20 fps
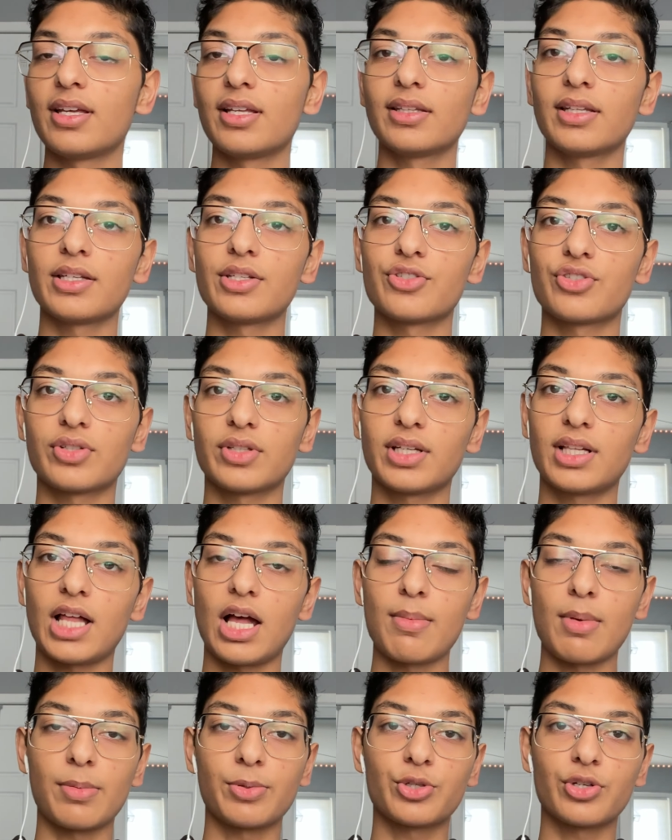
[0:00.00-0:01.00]
They usually
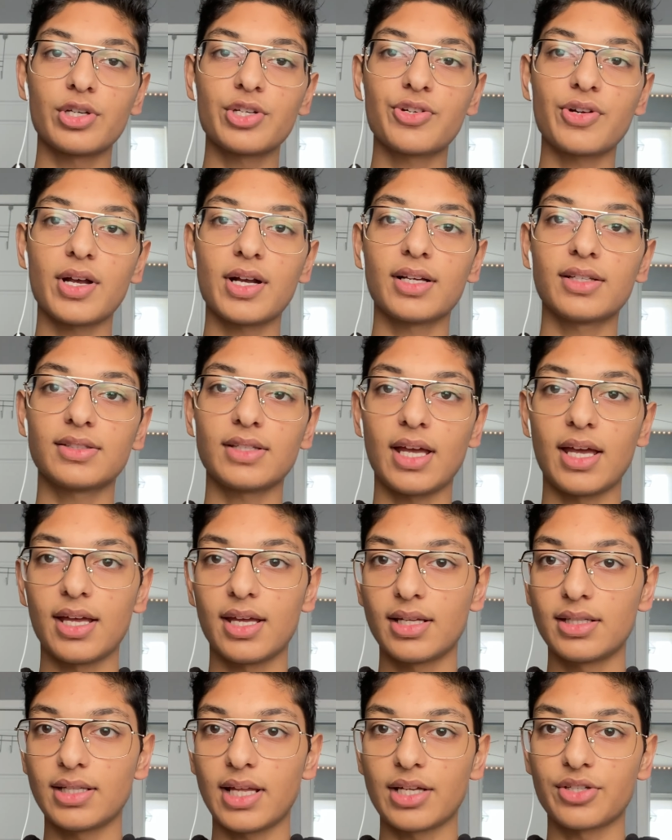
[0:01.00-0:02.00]
climb up tree trunks,
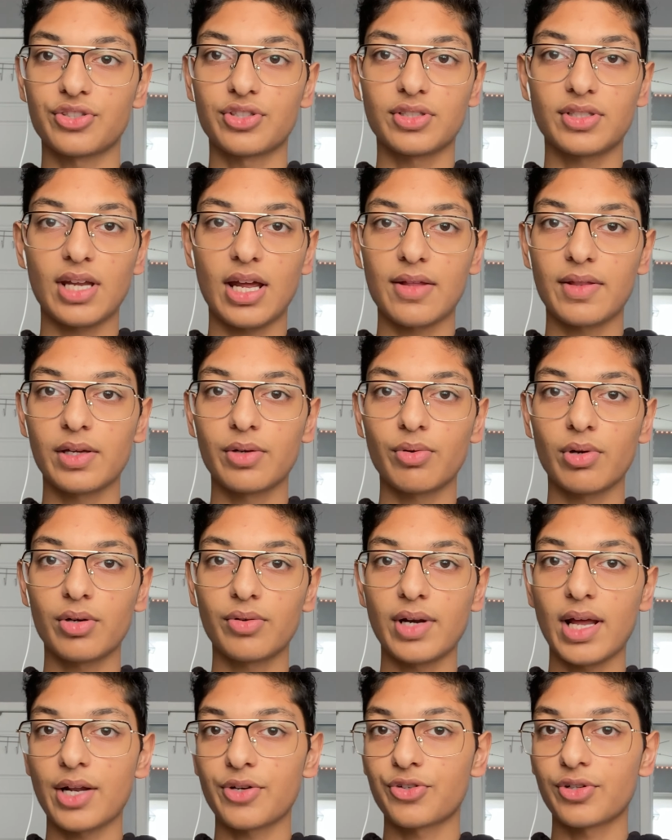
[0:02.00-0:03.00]
and that's just how they grow
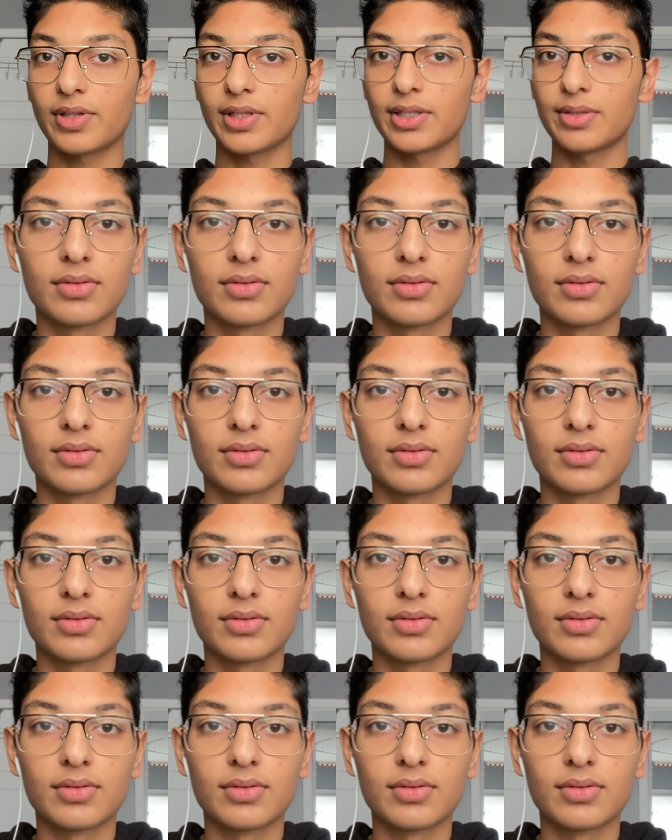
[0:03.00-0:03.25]
naturally.